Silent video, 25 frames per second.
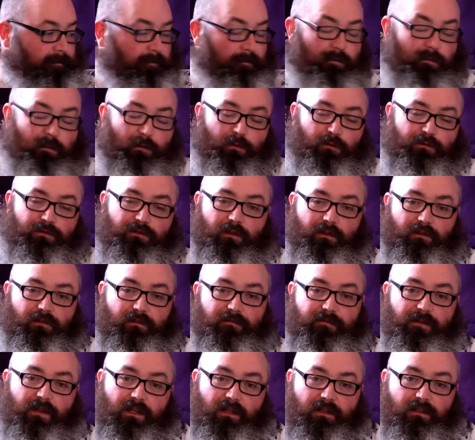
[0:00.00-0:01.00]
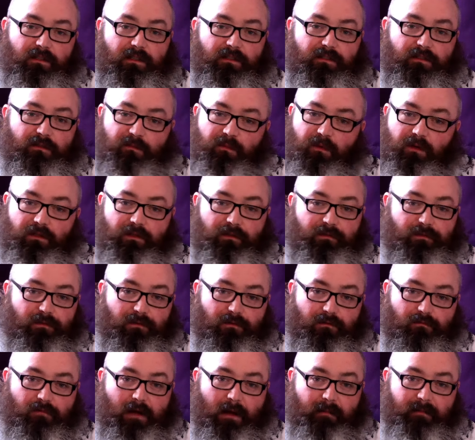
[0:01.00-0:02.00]
Also, the villain is the wonderful
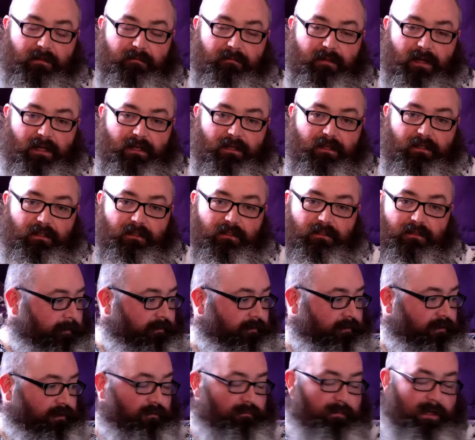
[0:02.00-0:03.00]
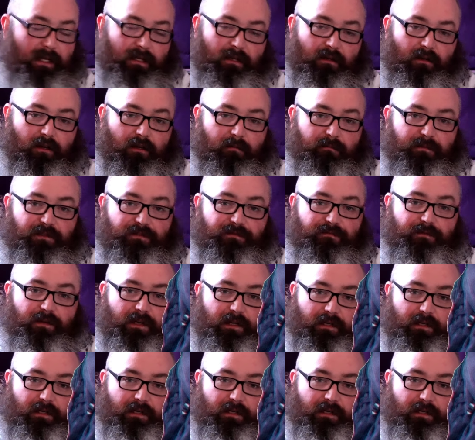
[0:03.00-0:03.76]
Rami Malek. You may know him as Freddie